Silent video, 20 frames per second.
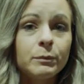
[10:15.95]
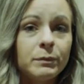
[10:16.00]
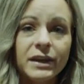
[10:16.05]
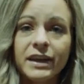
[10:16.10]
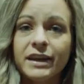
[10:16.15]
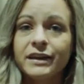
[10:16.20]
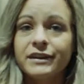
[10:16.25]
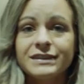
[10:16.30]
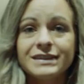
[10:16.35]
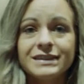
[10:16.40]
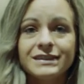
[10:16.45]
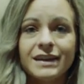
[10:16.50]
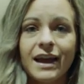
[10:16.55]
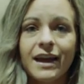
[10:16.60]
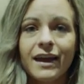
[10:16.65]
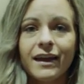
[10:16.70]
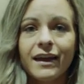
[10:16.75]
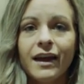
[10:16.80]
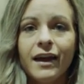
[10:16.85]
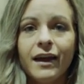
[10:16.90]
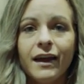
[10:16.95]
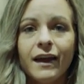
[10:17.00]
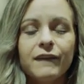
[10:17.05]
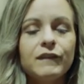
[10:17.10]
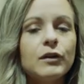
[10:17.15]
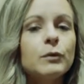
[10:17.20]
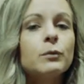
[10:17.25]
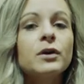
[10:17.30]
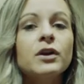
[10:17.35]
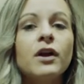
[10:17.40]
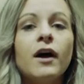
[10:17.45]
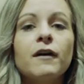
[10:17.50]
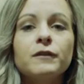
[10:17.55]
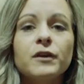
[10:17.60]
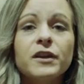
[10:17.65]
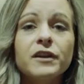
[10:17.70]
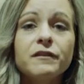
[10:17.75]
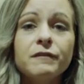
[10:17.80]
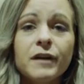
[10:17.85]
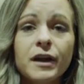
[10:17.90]
would be here today if it were not
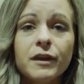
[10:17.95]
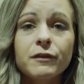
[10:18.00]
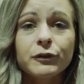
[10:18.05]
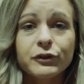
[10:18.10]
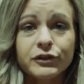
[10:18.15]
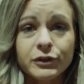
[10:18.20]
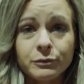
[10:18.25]
for the faithful